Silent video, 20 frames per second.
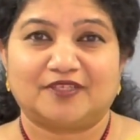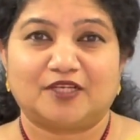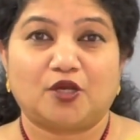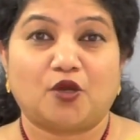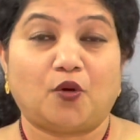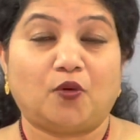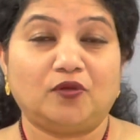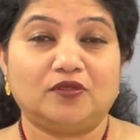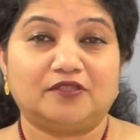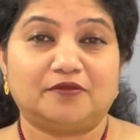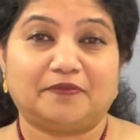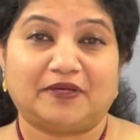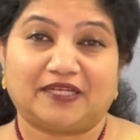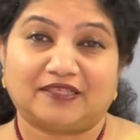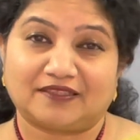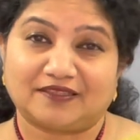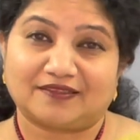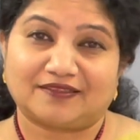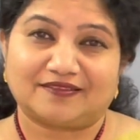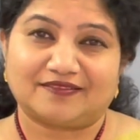gold
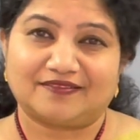medal.